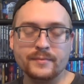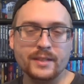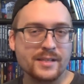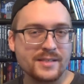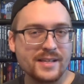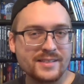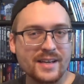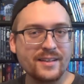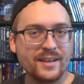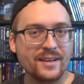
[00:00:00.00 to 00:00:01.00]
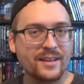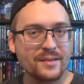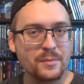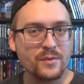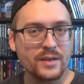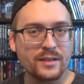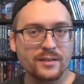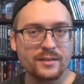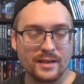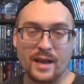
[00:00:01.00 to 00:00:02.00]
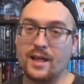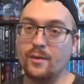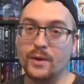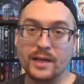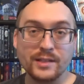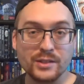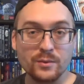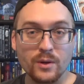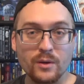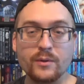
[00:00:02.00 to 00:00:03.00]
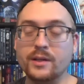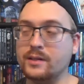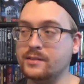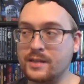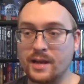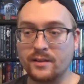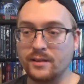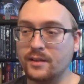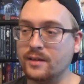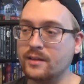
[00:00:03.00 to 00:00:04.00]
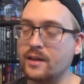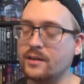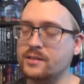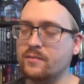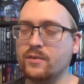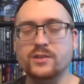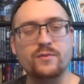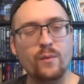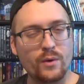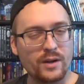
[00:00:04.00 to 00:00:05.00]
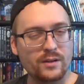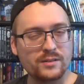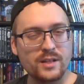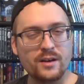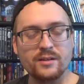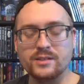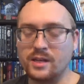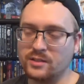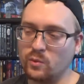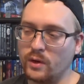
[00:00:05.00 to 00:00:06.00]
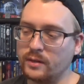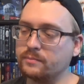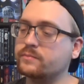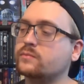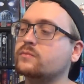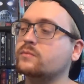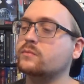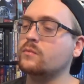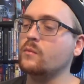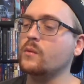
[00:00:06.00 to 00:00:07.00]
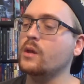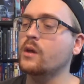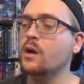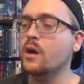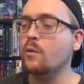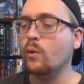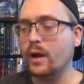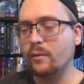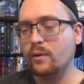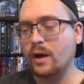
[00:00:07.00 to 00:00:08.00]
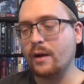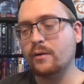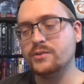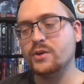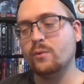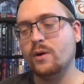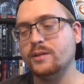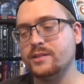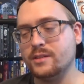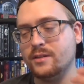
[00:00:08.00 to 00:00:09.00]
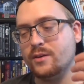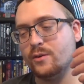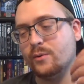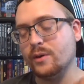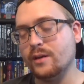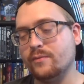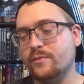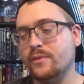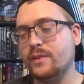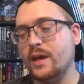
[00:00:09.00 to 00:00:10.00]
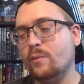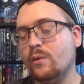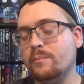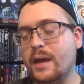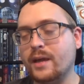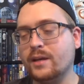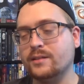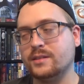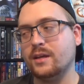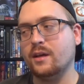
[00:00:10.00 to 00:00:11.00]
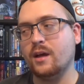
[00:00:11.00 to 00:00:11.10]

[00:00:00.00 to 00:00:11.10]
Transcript: Doesn't that sound like another movie? Like Halloween H2O, exactly like that, except for it's 40 years later instead of 20. What I, I also want to know if they will make it.